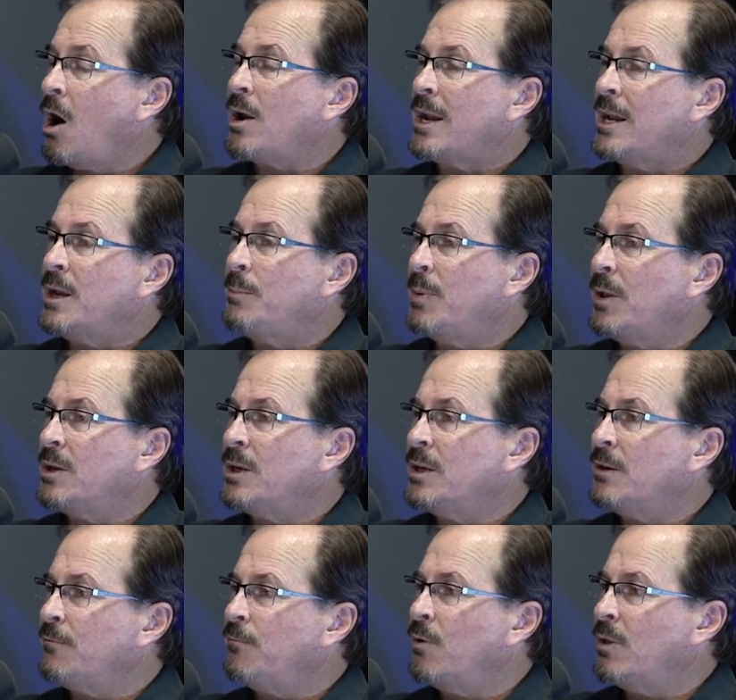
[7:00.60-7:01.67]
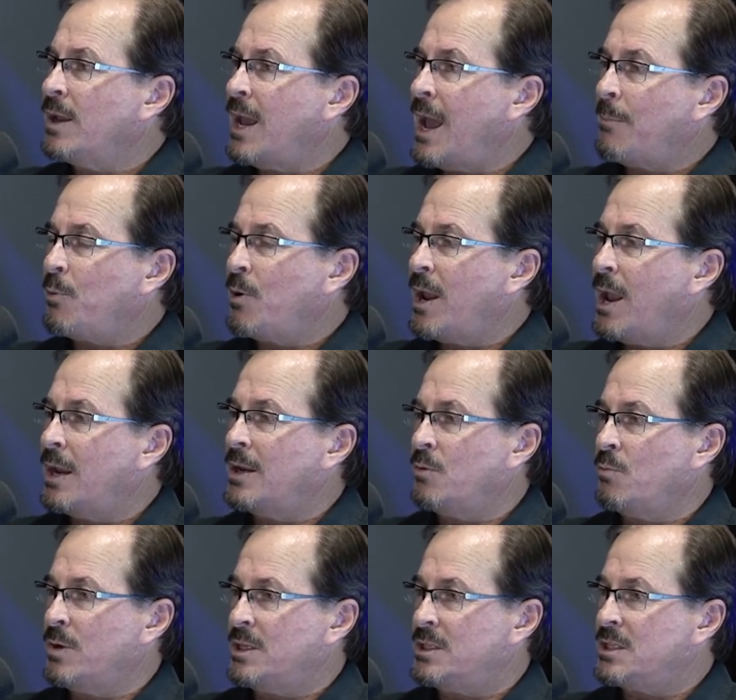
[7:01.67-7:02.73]
Our inability to fully apprehend
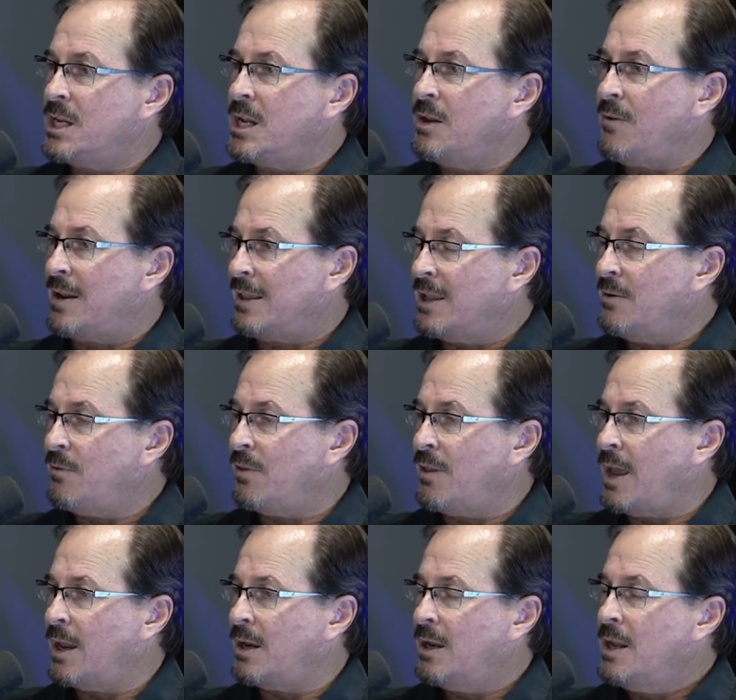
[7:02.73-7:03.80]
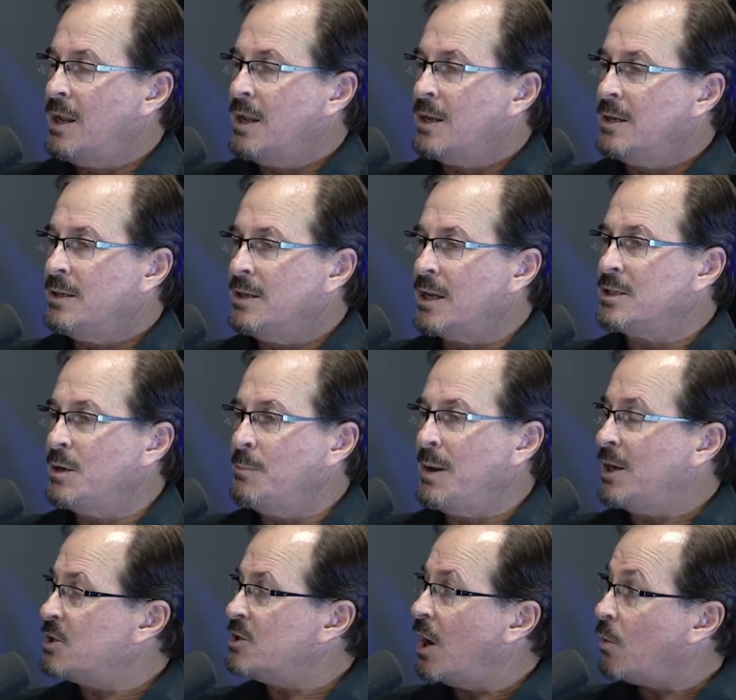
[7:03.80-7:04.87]
and receive and live in that doesn't
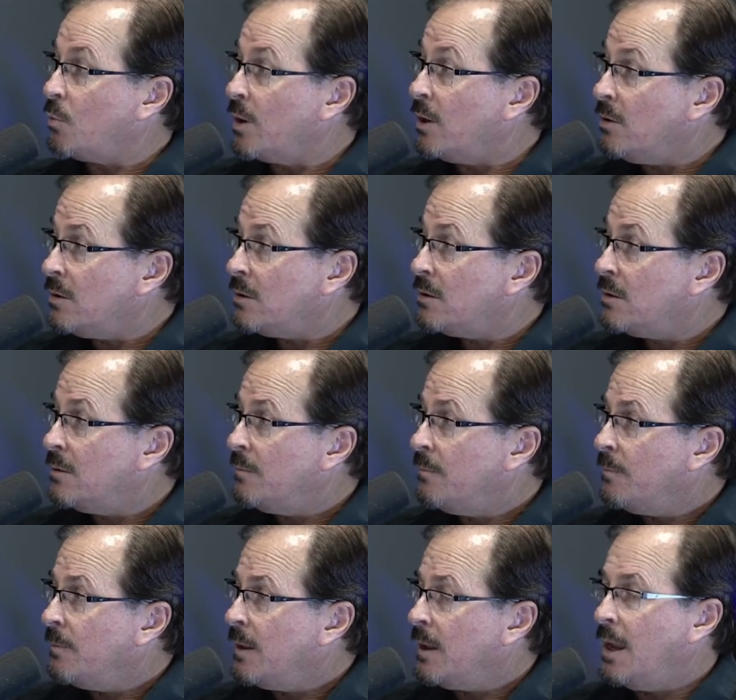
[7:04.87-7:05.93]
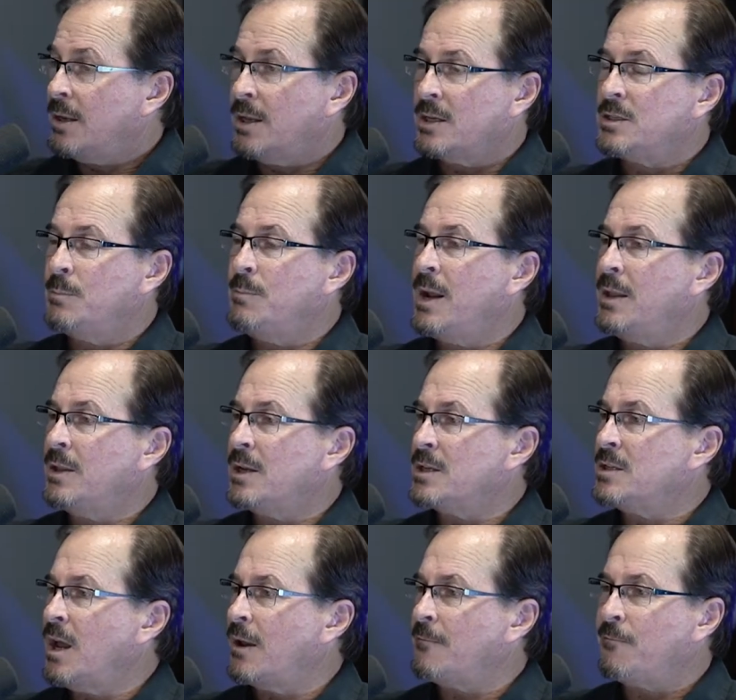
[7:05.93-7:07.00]
mean it's not real. Mm-hmm. It doesn't mean that
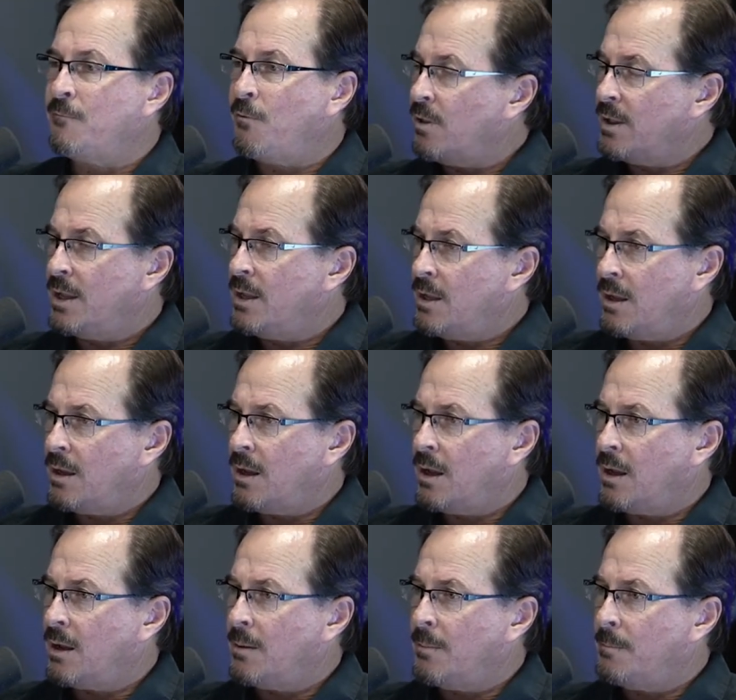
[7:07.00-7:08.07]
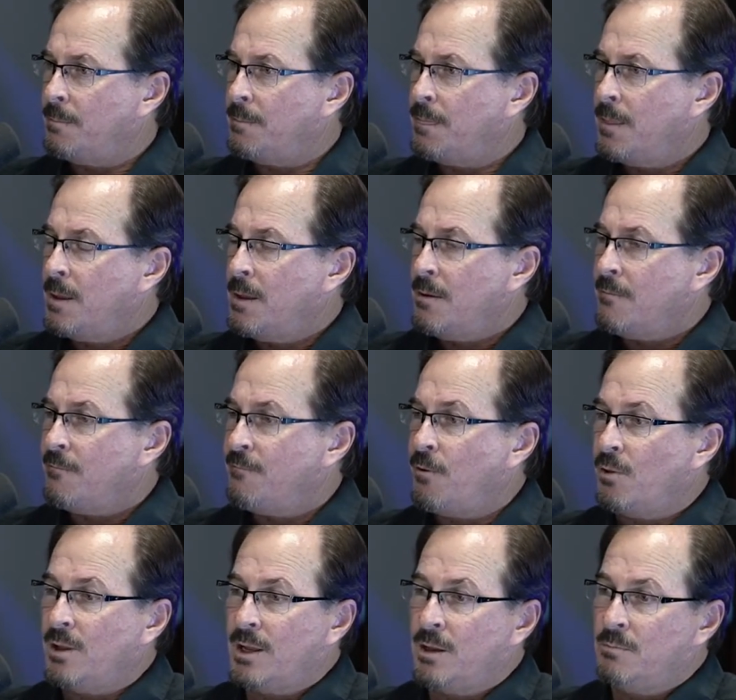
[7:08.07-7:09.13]
it's not fully uh,
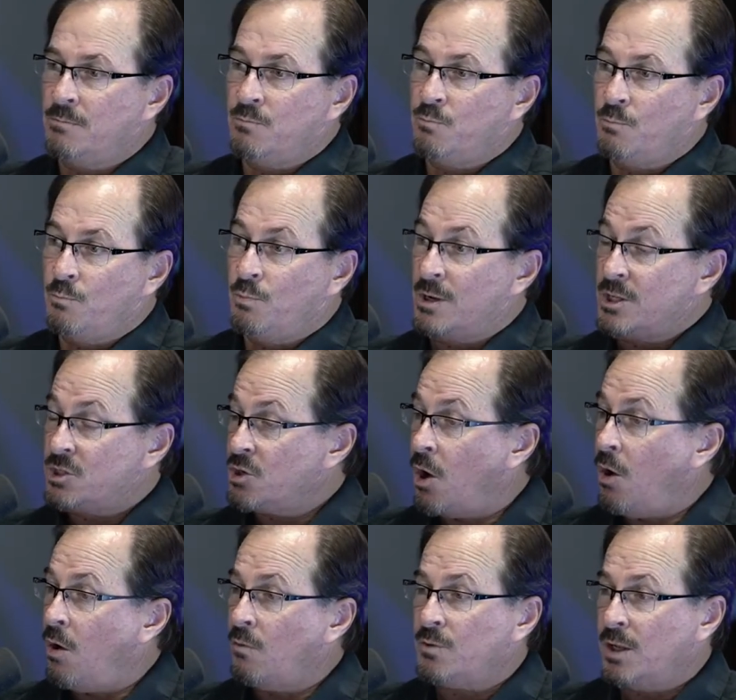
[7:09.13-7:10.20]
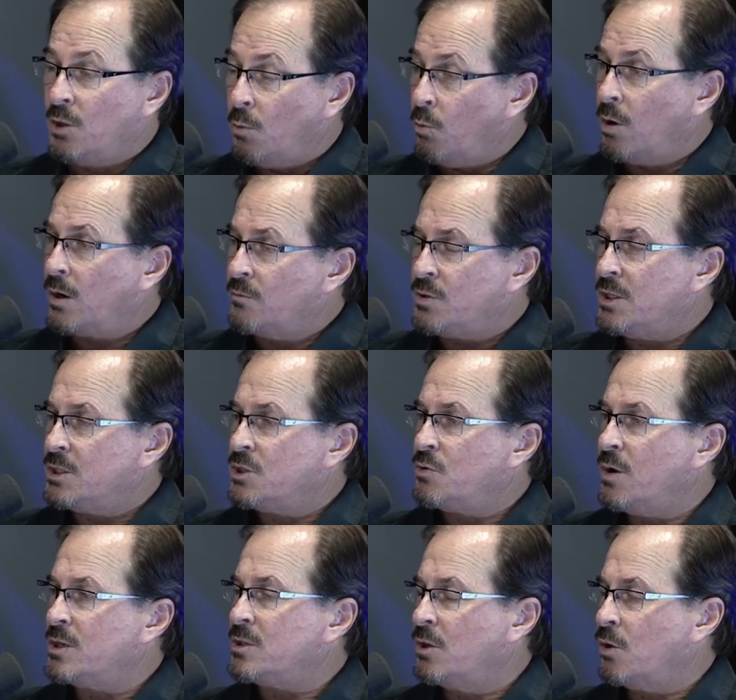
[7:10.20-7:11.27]
fully resolved in the work of Jesus
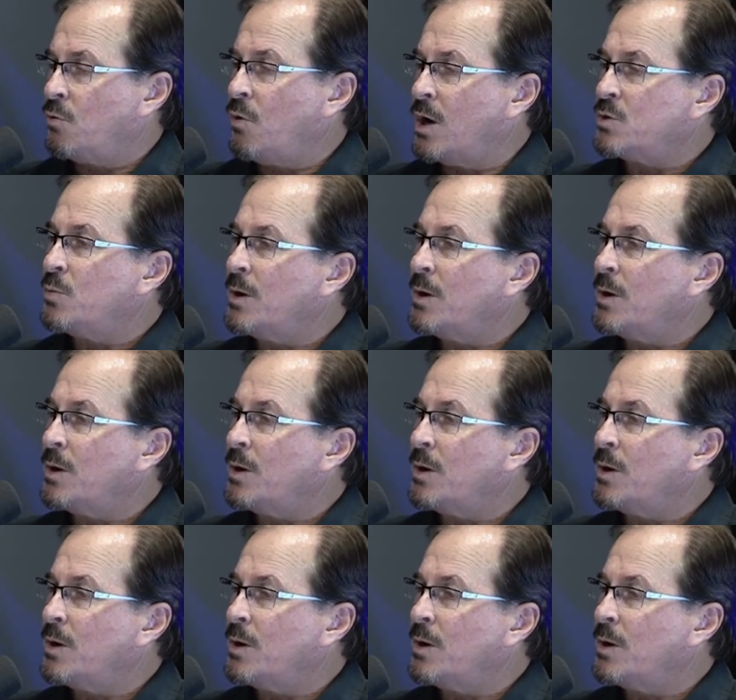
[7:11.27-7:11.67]
Christ on the cross.